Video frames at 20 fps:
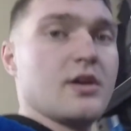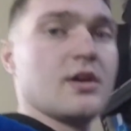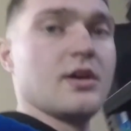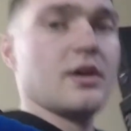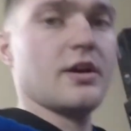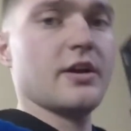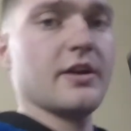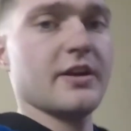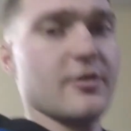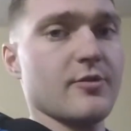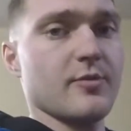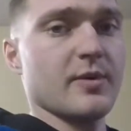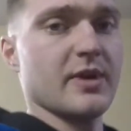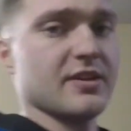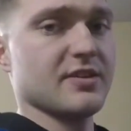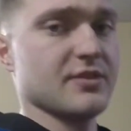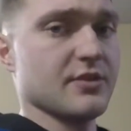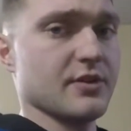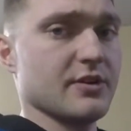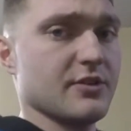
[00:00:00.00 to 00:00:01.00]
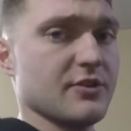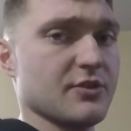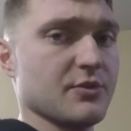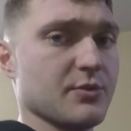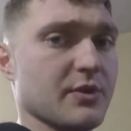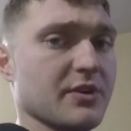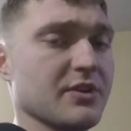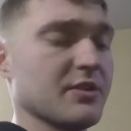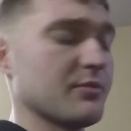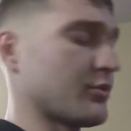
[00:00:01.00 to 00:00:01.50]
Alright everybody, so I just
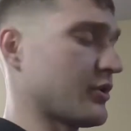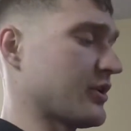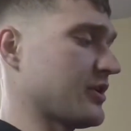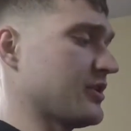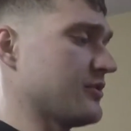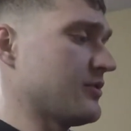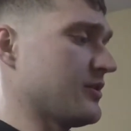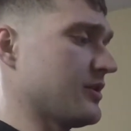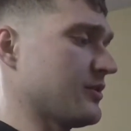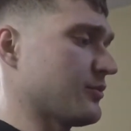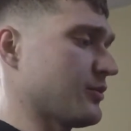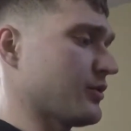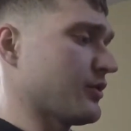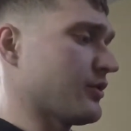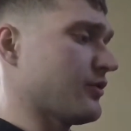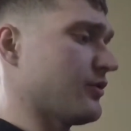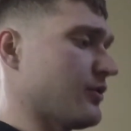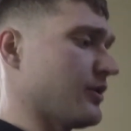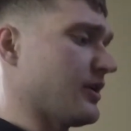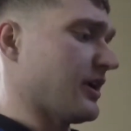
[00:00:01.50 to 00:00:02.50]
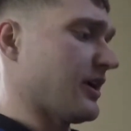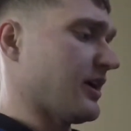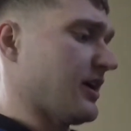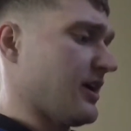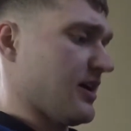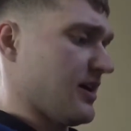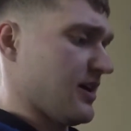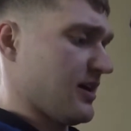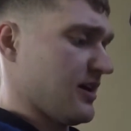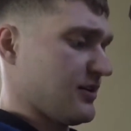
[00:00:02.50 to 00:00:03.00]
wanted to bring you in real quick
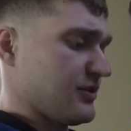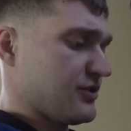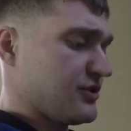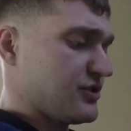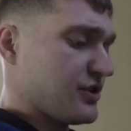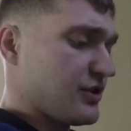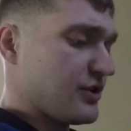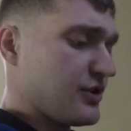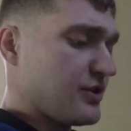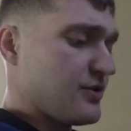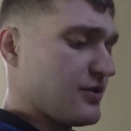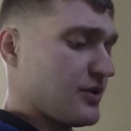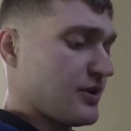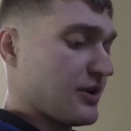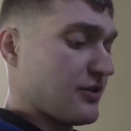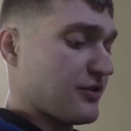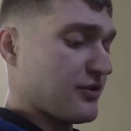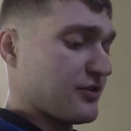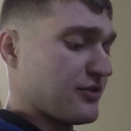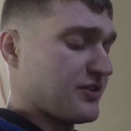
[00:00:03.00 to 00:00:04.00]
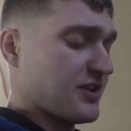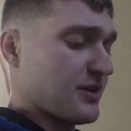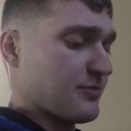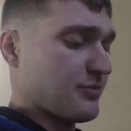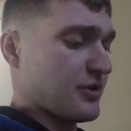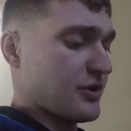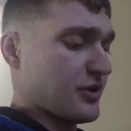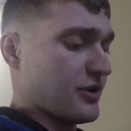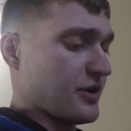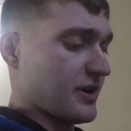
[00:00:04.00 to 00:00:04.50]
and show you another step
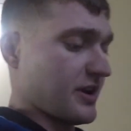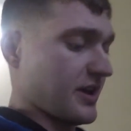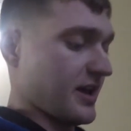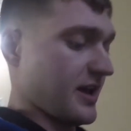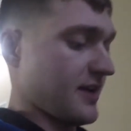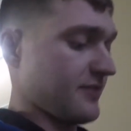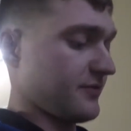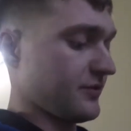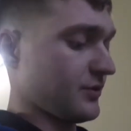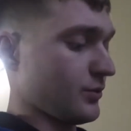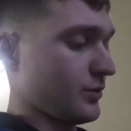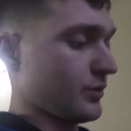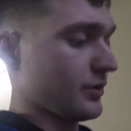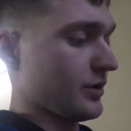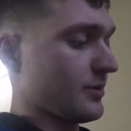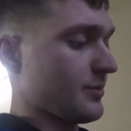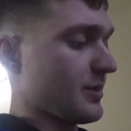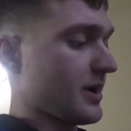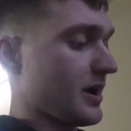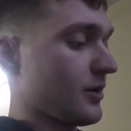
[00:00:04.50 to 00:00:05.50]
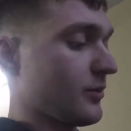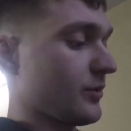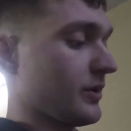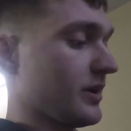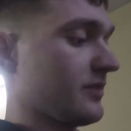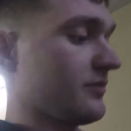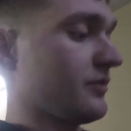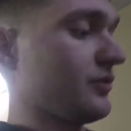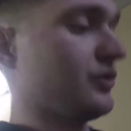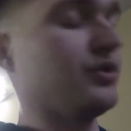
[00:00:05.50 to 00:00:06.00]
that you're going to have to worry about
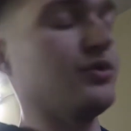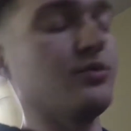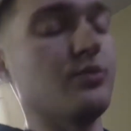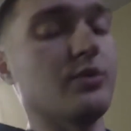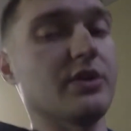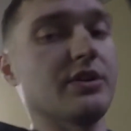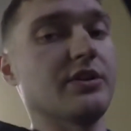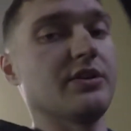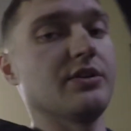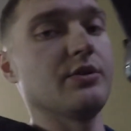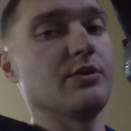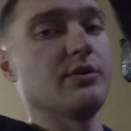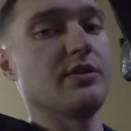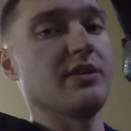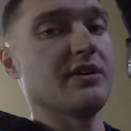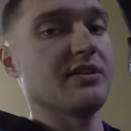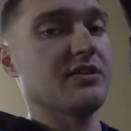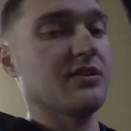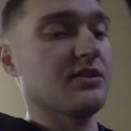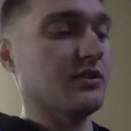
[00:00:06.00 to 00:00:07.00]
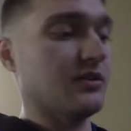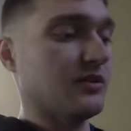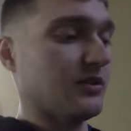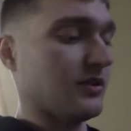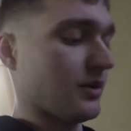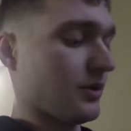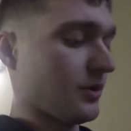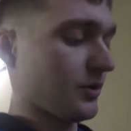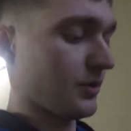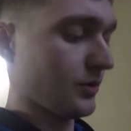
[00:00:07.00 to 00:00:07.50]
whenever you want to do this.
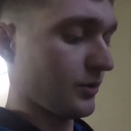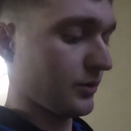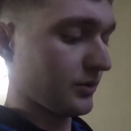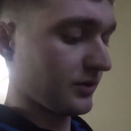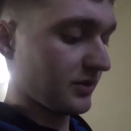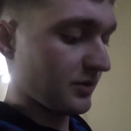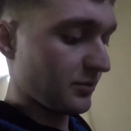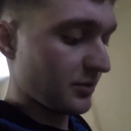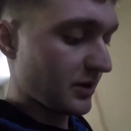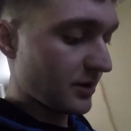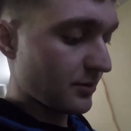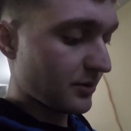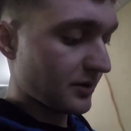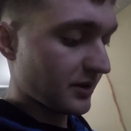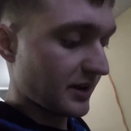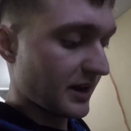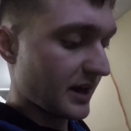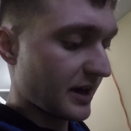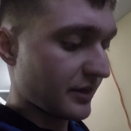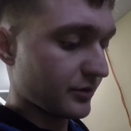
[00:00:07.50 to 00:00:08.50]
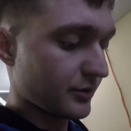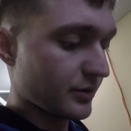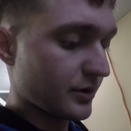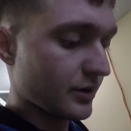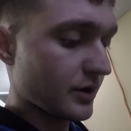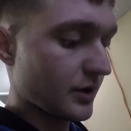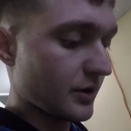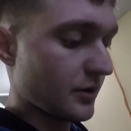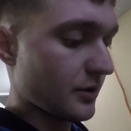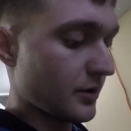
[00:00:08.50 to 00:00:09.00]
So to be able to not throw
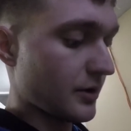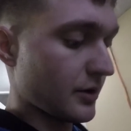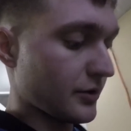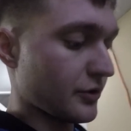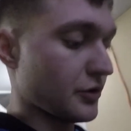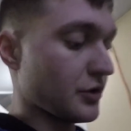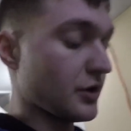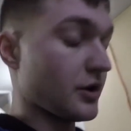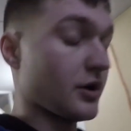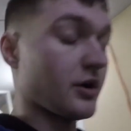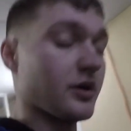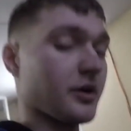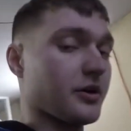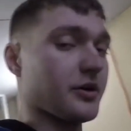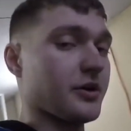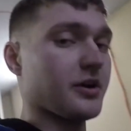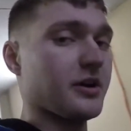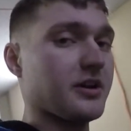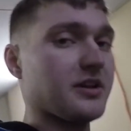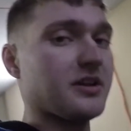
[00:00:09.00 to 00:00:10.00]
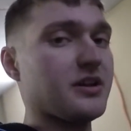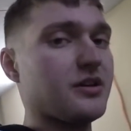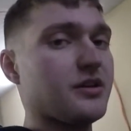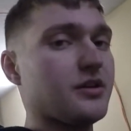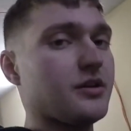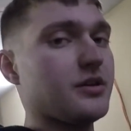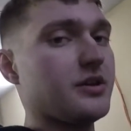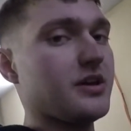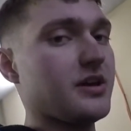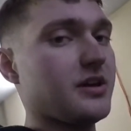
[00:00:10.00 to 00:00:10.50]
code on your car, you're going to need to
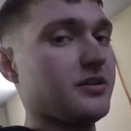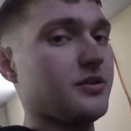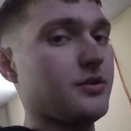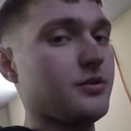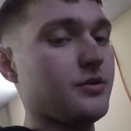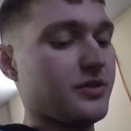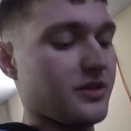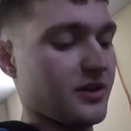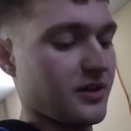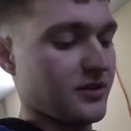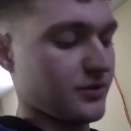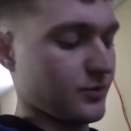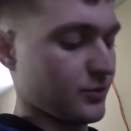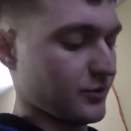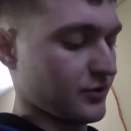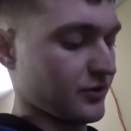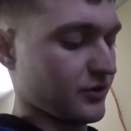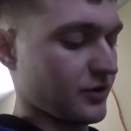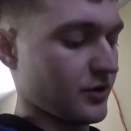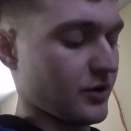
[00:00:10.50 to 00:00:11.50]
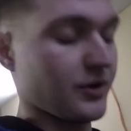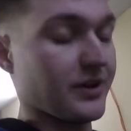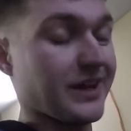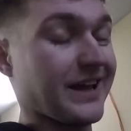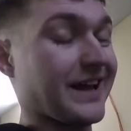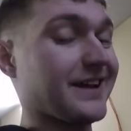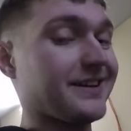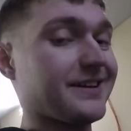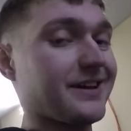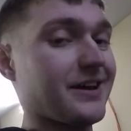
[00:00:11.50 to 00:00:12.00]
get two things which are called
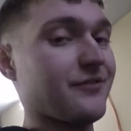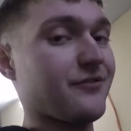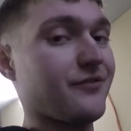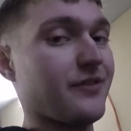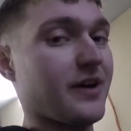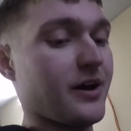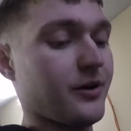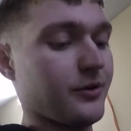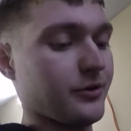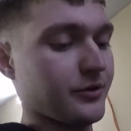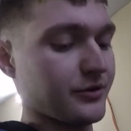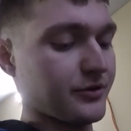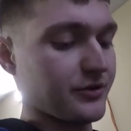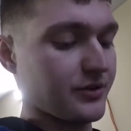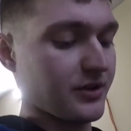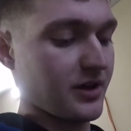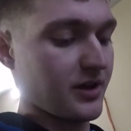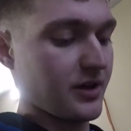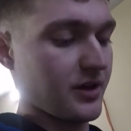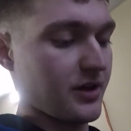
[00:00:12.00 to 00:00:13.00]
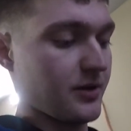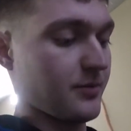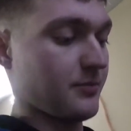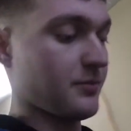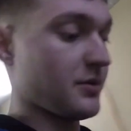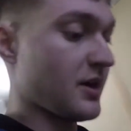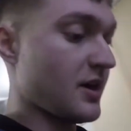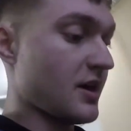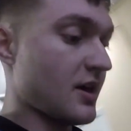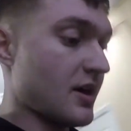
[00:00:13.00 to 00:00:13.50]
anti-foulers.
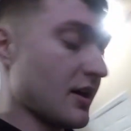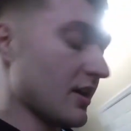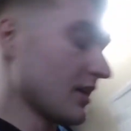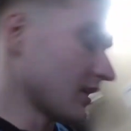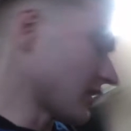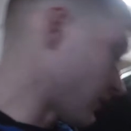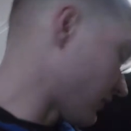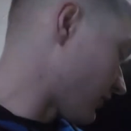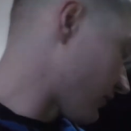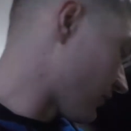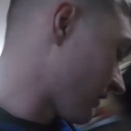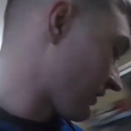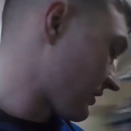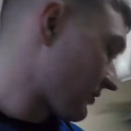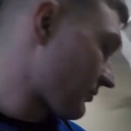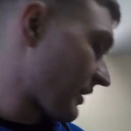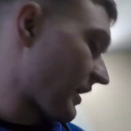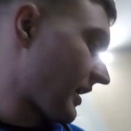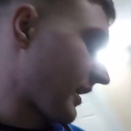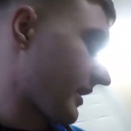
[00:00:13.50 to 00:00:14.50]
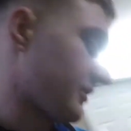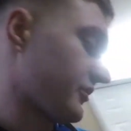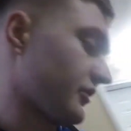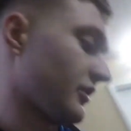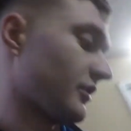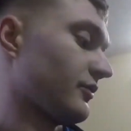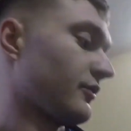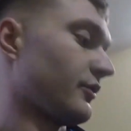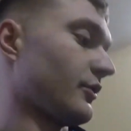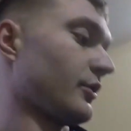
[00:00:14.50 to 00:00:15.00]
I'll go get the
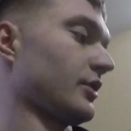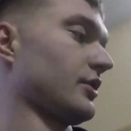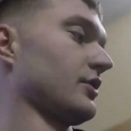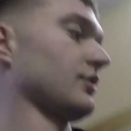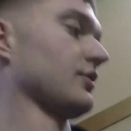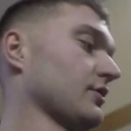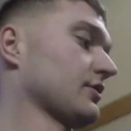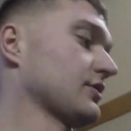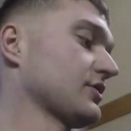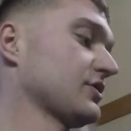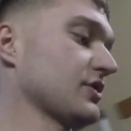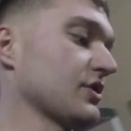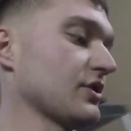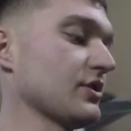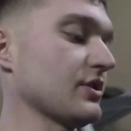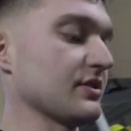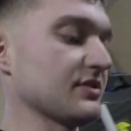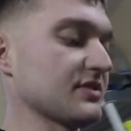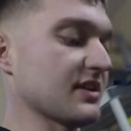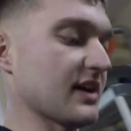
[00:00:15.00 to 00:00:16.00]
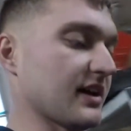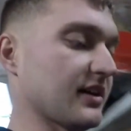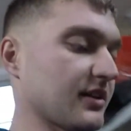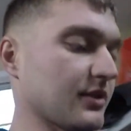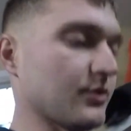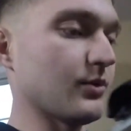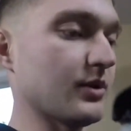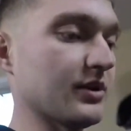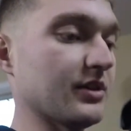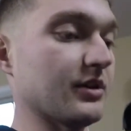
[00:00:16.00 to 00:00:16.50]
packaging for you and show you exactly
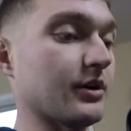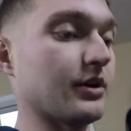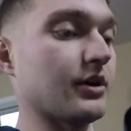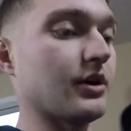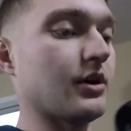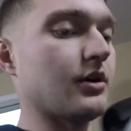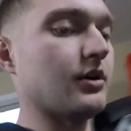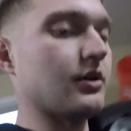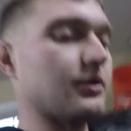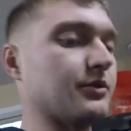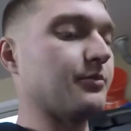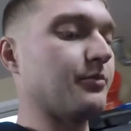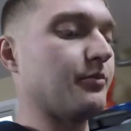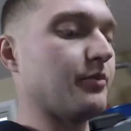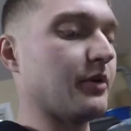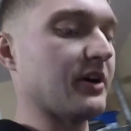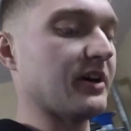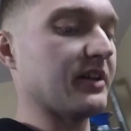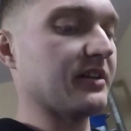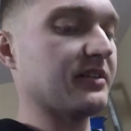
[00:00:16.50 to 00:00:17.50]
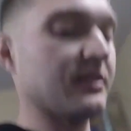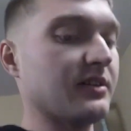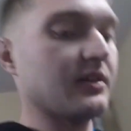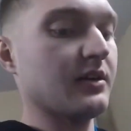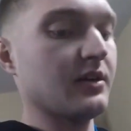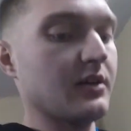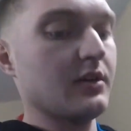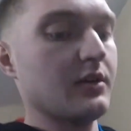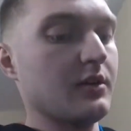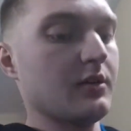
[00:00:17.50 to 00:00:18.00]
what they're called, but
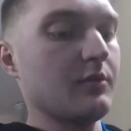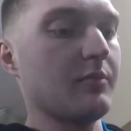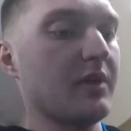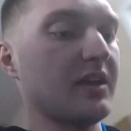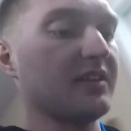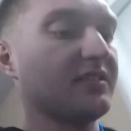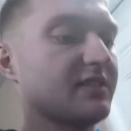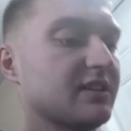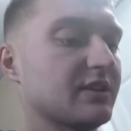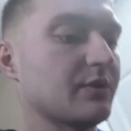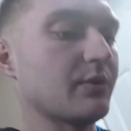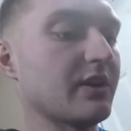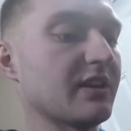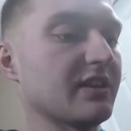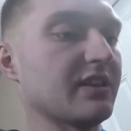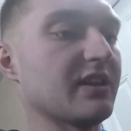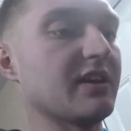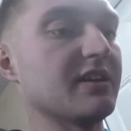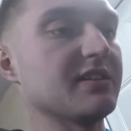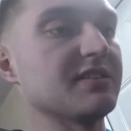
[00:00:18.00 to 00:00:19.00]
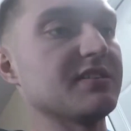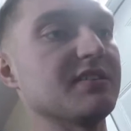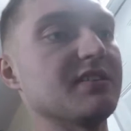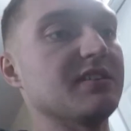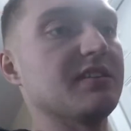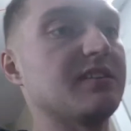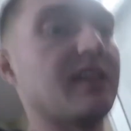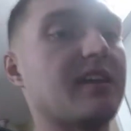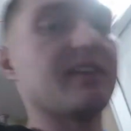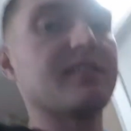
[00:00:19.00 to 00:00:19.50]
basically what it does is
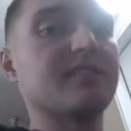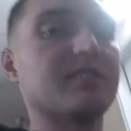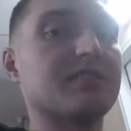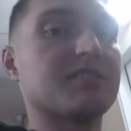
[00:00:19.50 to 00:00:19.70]
it takes the